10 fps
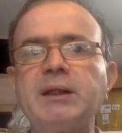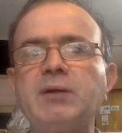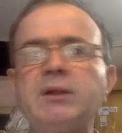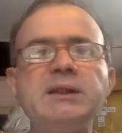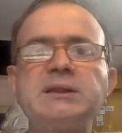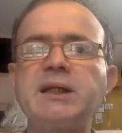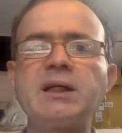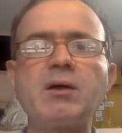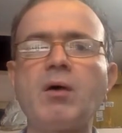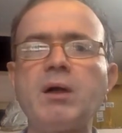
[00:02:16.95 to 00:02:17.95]
you know, he is
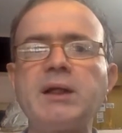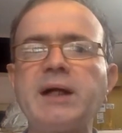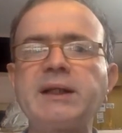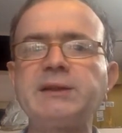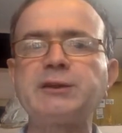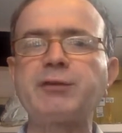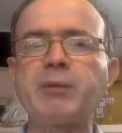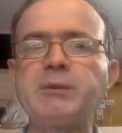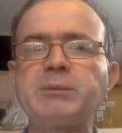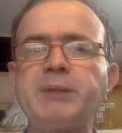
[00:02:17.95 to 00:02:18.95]
getting all the attention
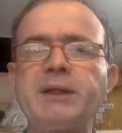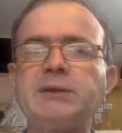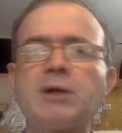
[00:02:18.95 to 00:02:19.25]
from his parents,